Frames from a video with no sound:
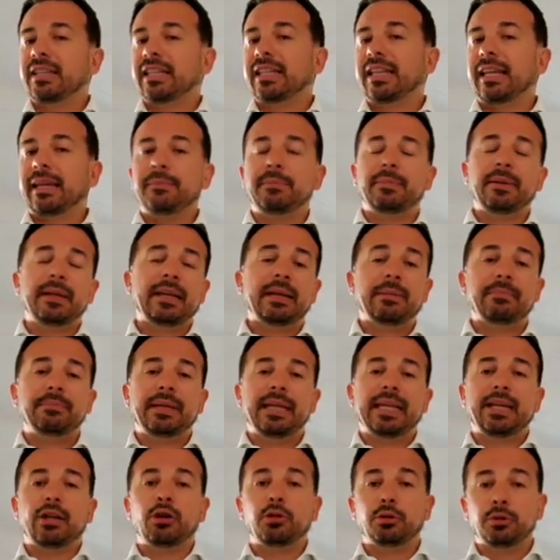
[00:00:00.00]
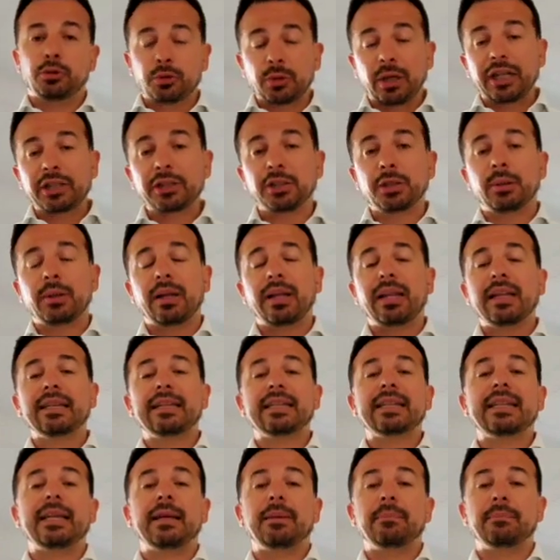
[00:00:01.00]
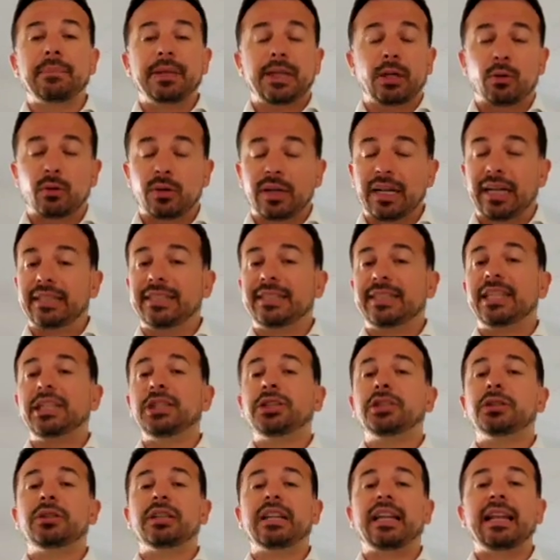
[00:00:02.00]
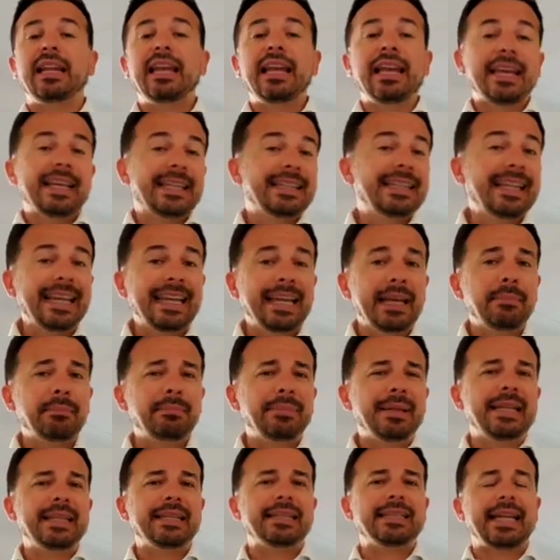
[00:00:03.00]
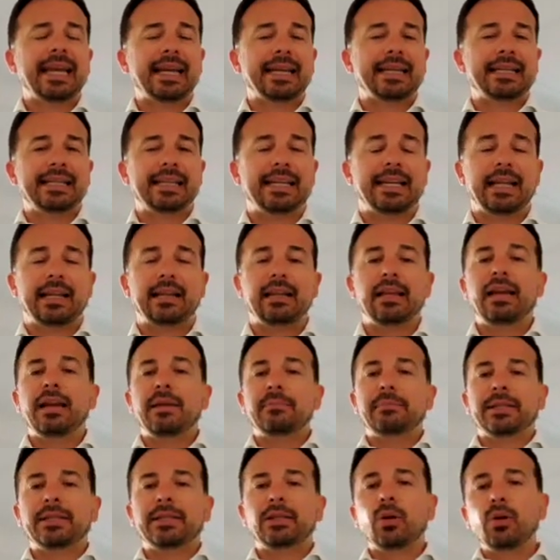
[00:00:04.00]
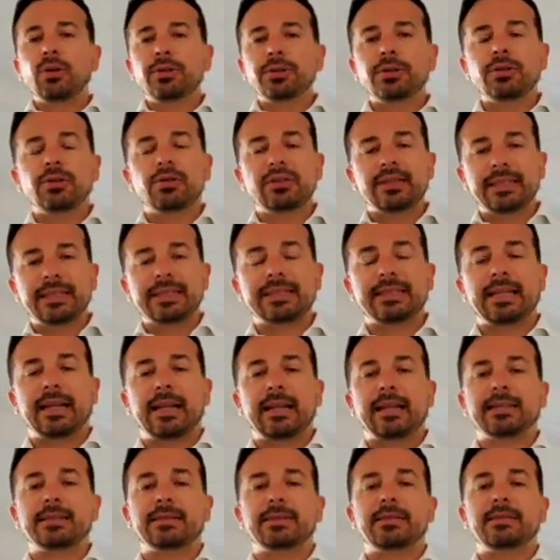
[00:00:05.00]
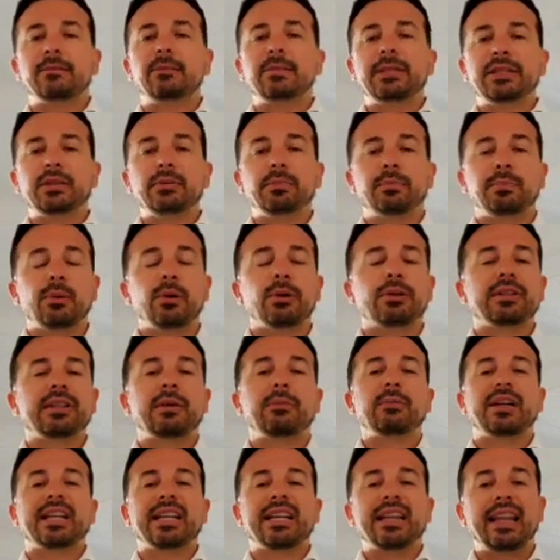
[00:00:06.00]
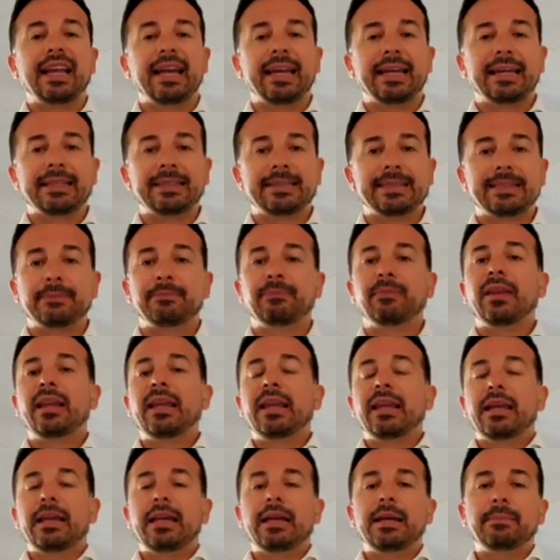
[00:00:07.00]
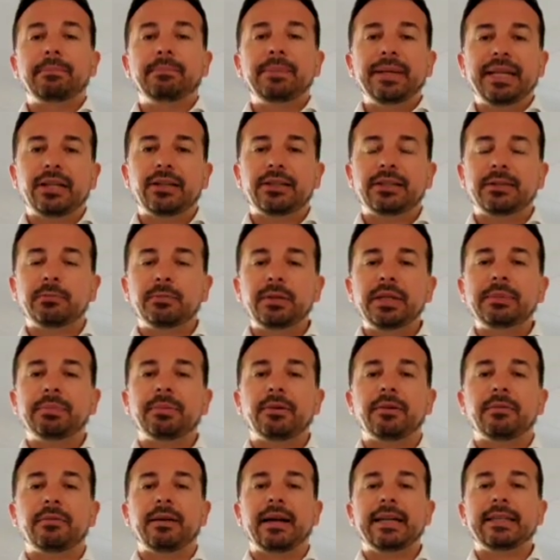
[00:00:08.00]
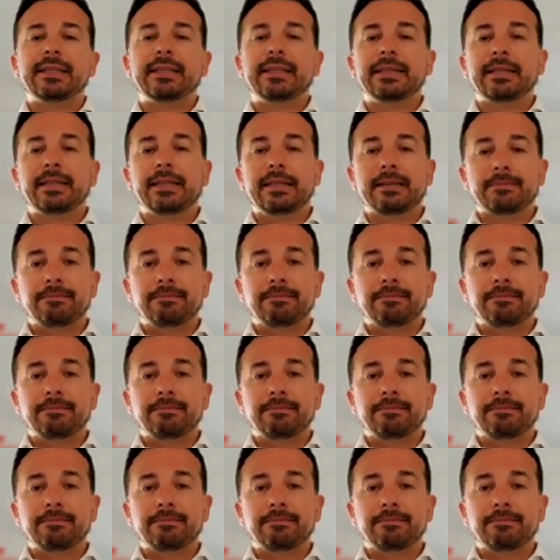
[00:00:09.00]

They can be contractual, can be organizational, they can be technical. But also on this task, we support our clients because we provided